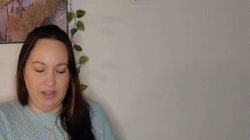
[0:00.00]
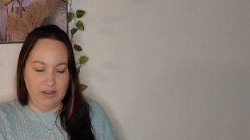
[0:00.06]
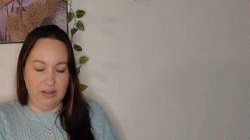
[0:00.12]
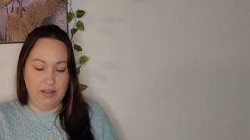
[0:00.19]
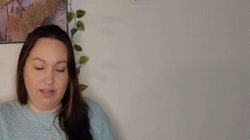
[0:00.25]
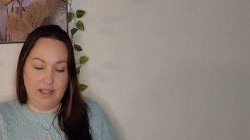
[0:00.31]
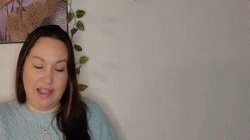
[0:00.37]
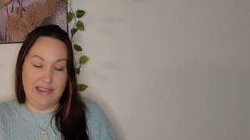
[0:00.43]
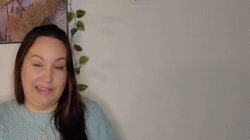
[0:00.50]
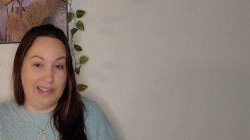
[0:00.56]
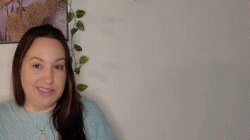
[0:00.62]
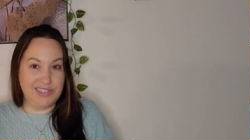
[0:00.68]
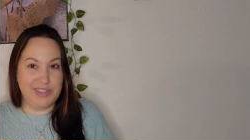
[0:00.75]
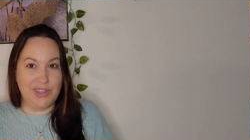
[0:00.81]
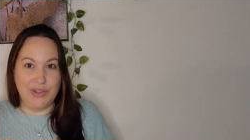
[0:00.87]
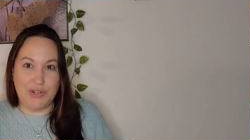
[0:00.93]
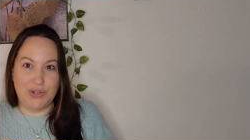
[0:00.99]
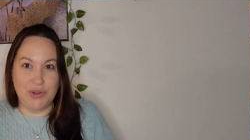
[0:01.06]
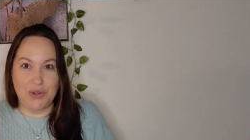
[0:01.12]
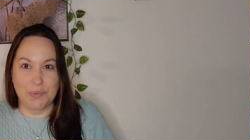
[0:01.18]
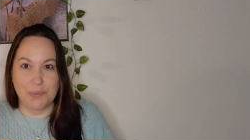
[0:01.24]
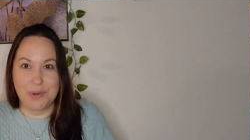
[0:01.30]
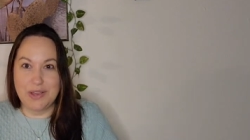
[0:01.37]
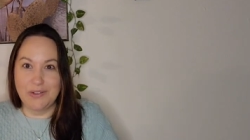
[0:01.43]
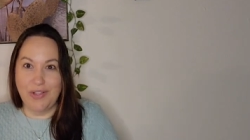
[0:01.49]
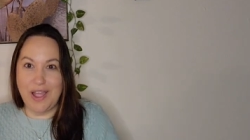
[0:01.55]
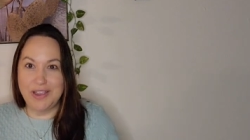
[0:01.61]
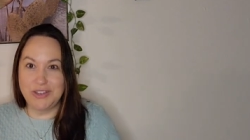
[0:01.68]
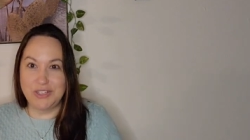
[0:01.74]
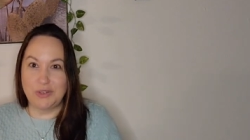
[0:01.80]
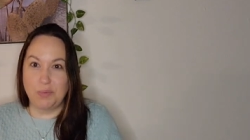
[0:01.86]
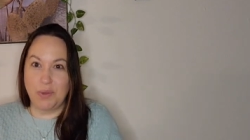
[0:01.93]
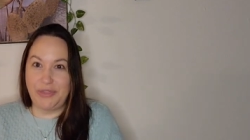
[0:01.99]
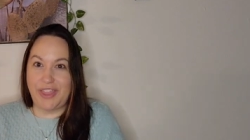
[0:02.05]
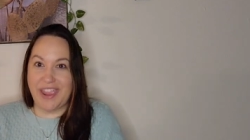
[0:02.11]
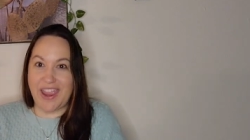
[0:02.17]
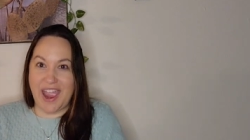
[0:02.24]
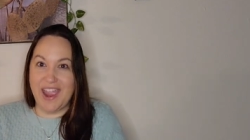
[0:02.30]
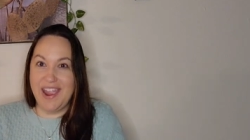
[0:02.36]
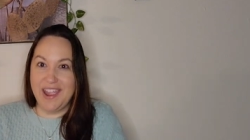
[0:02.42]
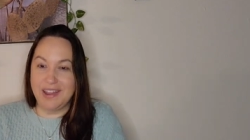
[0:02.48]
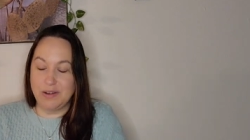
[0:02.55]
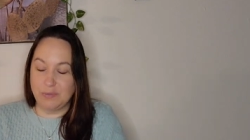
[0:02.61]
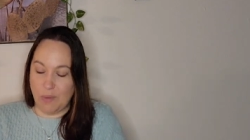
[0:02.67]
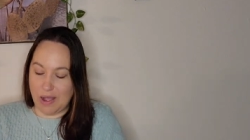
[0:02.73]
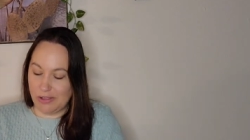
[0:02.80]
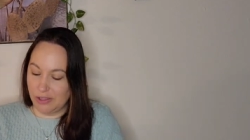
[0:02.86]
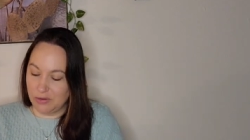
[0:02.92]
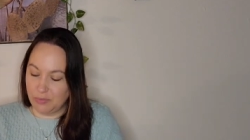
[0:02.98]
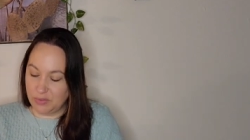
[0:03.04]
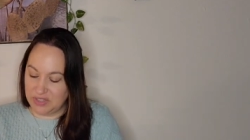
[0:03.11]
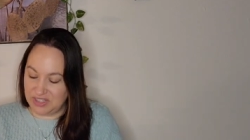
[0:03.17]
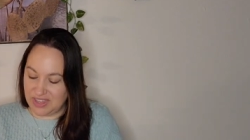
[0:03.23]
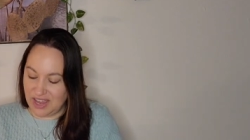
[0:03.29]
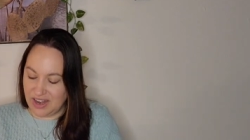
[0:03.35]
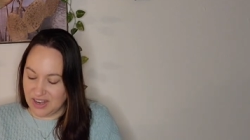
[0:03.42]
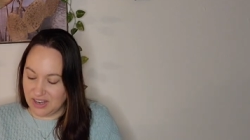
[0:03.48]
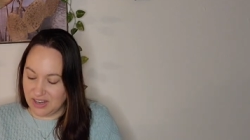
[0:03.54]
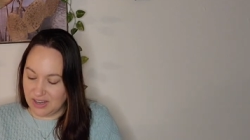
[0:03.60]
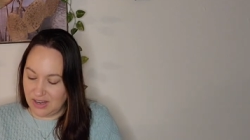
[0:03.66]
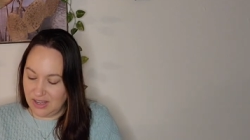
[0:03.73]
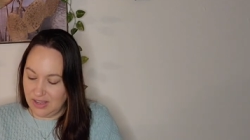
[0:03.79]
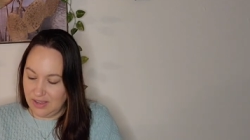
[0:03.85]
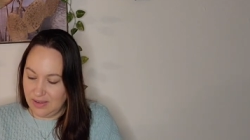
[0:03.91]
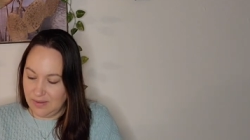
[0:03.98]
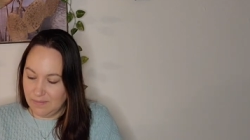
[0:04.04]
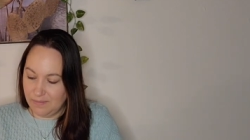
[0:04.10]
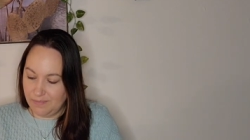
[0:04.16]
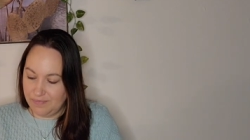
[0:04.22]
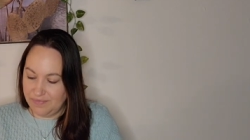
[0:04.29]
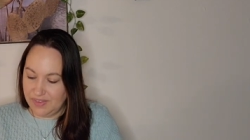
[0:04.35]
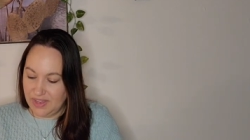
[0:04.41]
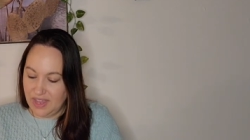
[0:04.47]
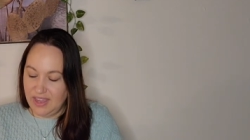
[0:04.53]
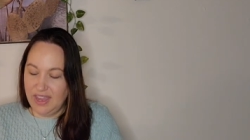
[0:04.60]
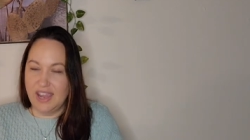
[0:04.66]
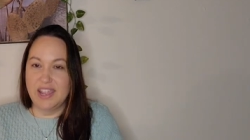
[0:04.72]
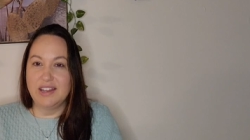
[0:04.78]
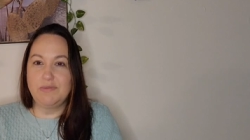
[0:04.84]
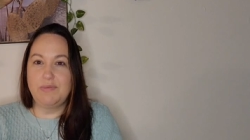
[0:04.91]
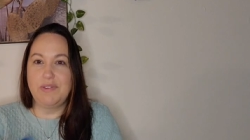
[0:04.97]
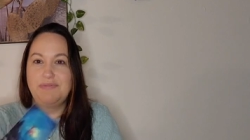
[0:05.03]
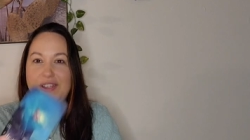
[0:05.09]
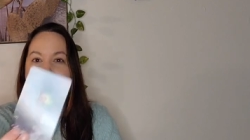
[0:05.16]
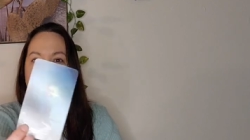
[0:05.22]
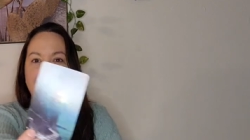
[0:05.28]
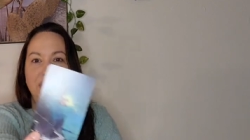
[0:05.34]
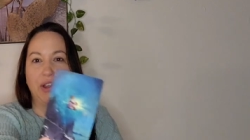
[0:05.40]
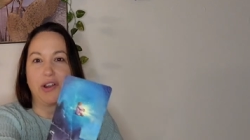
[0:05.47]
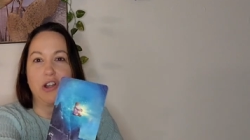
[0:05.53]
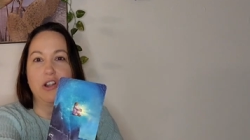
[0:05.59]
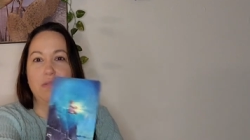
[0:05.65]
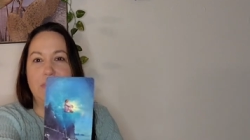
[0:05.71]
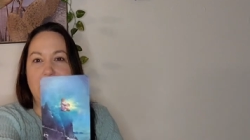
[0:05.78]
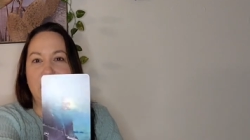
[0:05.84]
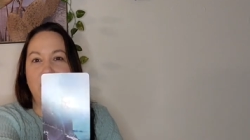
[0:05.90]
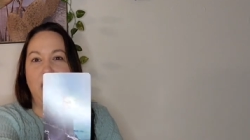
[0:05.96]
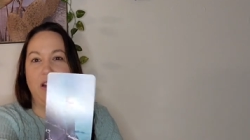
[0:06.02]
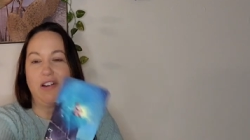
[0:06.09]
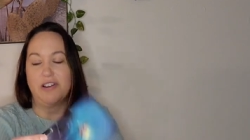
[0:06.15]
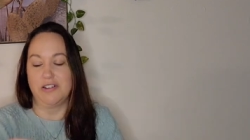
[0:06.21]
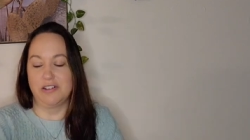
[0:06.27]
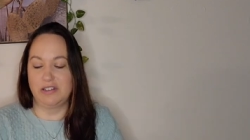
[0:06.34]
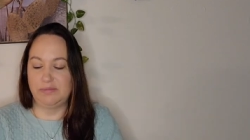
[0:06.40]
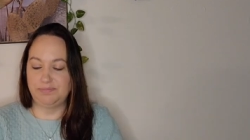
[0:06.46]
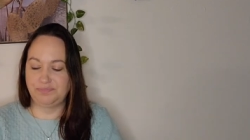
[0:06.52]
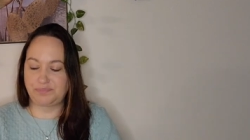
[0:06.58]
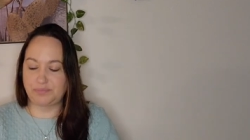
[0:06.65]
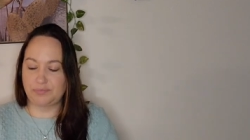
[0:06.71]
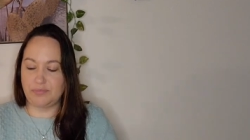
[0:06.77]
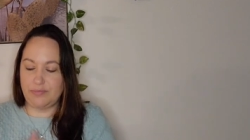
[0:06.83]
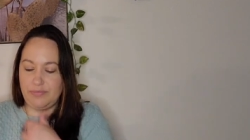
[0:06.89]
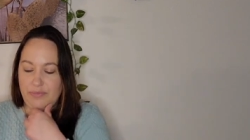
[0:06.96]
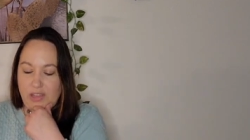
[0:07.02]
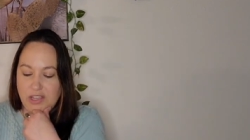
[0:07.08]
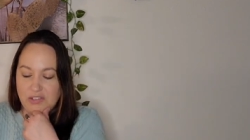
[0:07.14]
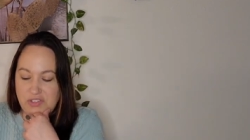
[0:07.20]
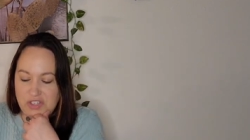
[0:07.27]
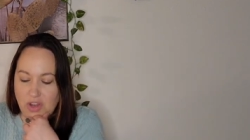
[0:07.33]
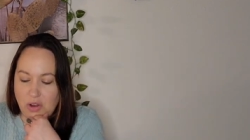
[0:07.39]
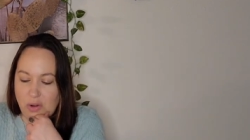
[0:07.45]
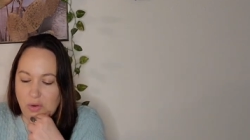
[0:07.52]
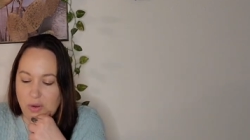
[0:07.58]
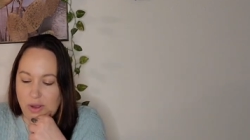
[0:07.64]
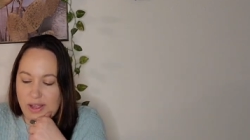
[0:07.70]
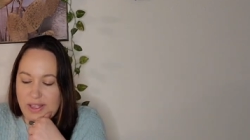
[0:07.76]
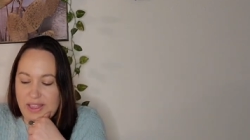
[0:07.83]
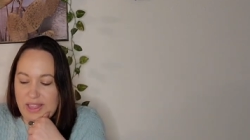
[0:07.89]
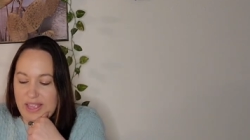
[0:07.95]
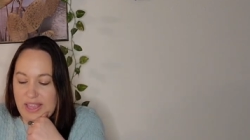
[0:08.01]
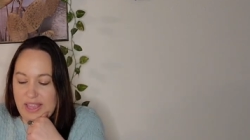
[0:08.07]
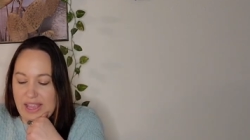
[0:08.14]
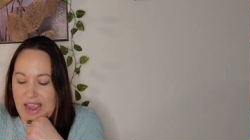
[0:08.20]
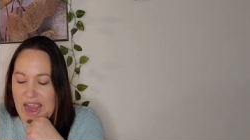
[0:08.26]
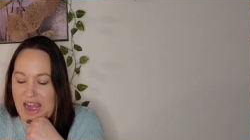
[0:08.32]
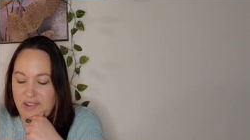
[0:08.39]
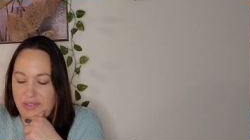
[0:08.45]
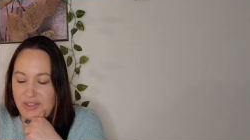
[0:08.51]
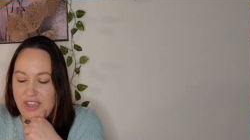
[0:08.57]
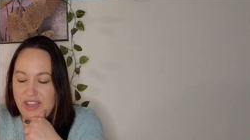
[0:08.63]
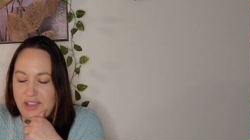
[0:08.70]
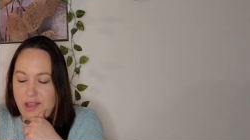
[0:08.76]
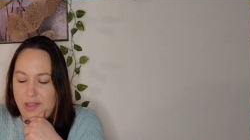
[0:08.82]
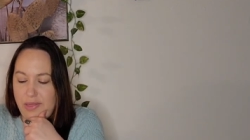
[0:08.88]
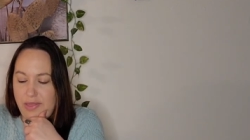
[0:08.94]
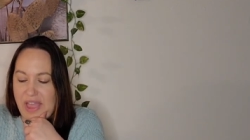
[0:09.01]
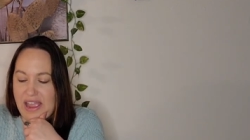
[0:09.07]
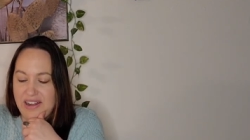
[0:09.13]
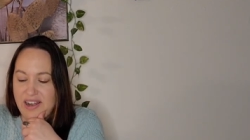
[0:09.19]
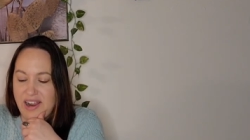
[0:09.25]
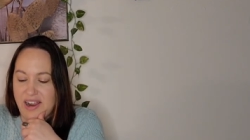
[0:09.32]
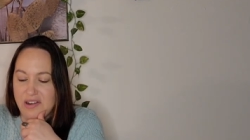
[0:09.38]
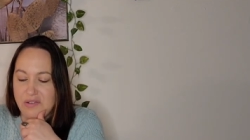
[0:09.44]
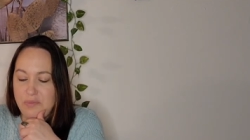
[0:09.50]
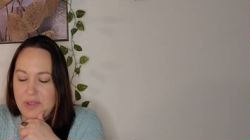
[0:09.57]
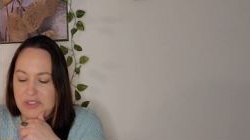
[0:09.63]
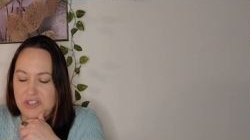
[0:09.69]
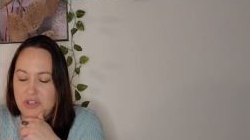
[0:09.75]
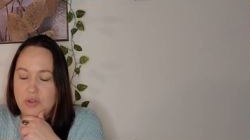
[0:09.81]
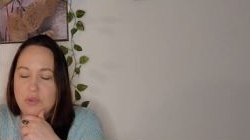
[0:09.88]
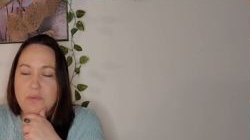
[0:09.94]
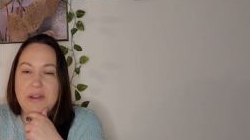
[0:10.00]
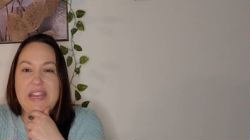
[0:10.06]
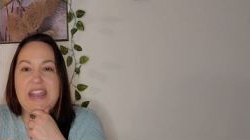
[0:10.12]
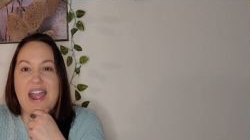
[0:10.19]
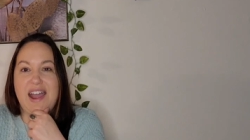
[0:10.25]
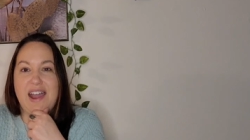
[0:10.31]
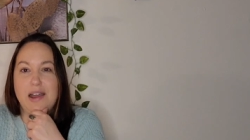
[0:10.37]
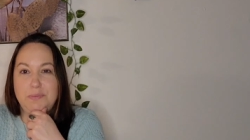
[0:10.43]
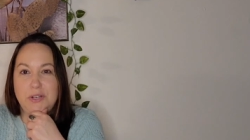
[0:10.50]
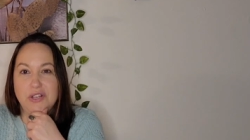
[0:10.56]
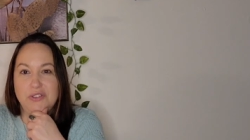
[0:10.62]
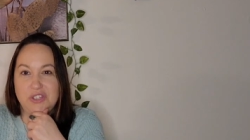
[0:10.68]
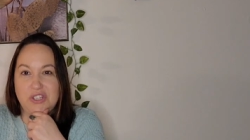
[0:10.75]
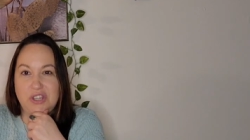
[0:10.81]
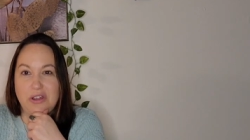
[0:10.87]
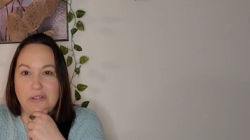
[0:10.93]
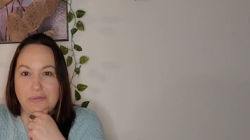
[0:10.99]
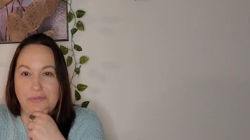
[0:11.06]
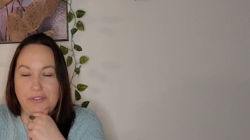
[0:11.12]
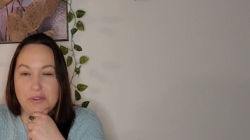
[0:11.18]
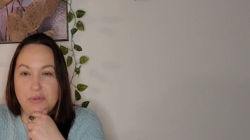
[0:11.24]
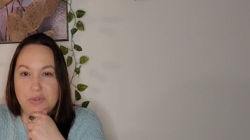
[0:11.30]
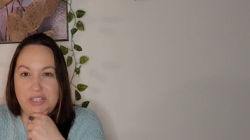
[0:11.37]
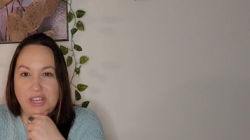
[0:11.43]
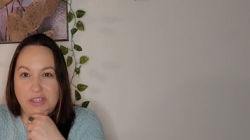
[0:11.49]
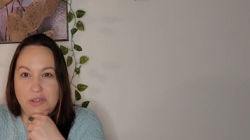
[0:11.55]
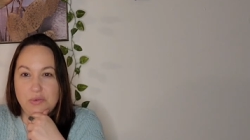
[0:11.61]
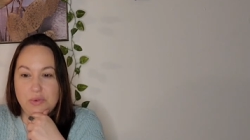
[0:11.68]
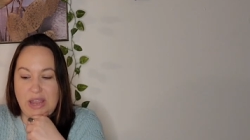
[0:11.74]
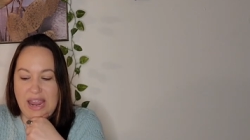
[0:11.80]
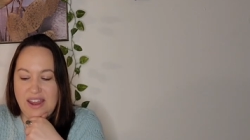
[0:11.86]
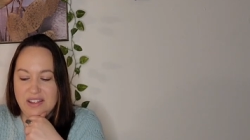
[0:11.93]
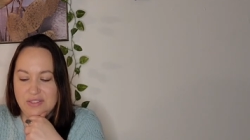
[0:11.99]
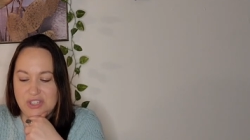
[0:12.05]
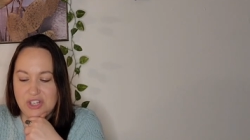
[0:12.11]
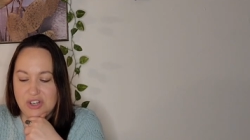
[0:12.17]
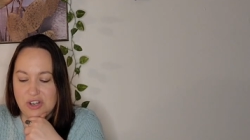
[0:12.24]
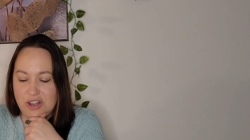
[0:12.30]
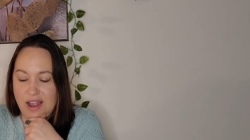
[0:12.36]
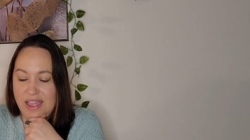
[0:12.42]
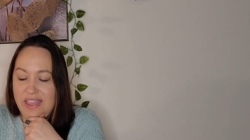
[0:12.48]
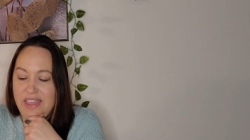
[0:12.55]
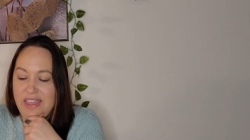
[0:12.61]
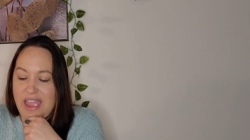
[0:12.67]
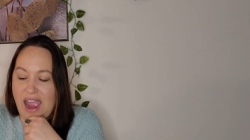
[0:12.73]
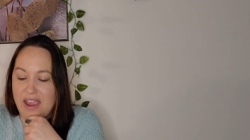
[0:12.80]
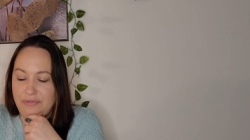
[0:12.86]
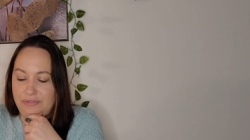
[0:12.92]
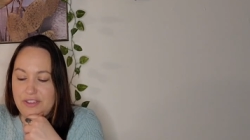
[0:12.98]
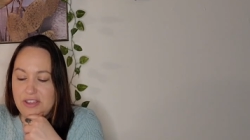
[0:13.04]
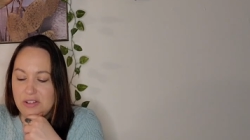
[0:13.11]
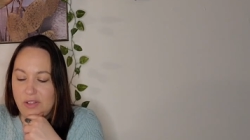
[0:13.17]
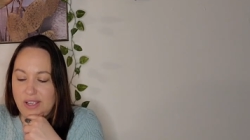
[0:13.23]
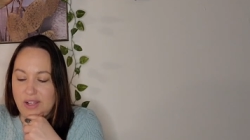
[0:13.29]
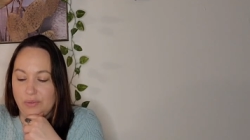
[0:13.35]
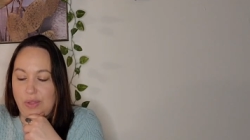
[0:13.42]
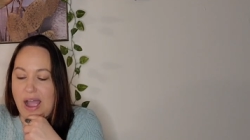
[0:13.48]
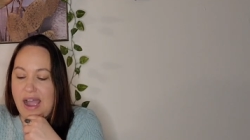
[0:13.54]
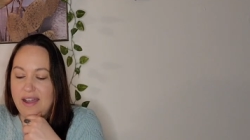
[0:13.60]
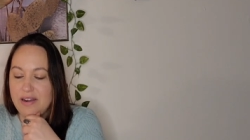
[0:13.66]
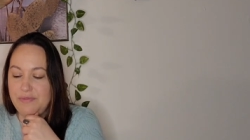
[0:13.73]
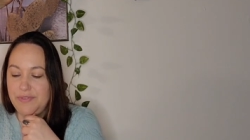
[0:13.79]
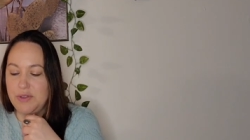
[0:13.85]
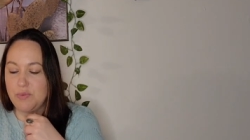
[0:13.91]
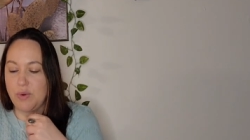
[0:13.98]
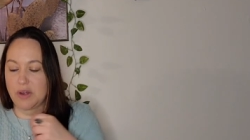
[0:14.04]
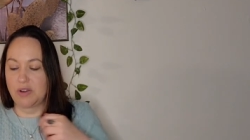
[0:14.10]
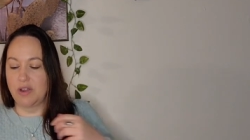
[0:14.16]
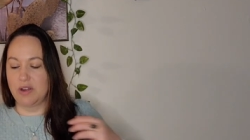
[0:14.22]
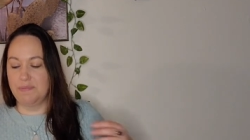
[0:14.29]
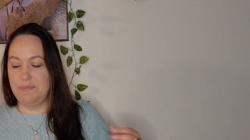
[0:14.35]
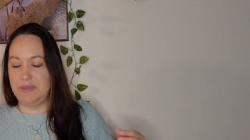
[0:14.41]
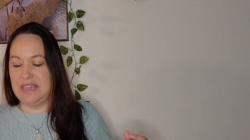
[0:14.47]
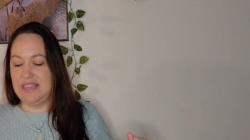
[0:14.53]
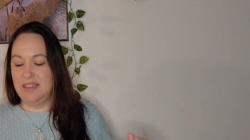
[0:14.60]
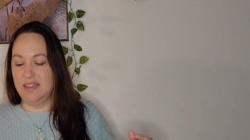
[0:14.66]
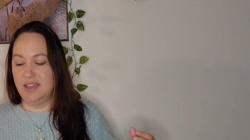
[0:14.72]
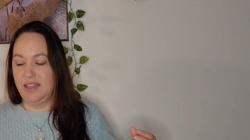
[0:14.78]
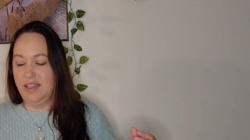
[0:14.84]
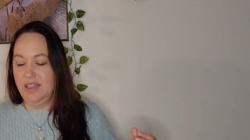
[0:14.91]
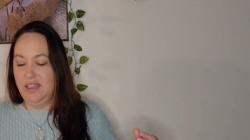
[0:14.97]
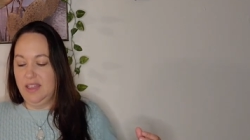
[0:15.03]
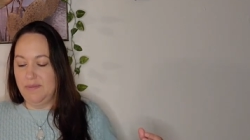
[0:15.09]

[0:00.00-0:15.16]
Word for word: Well, I guess they should have realized what they had while it was there. And we've got the Hermit card. So, I think that uh, with too many options confusing you, Cancer, I feel like a lot of you are going to be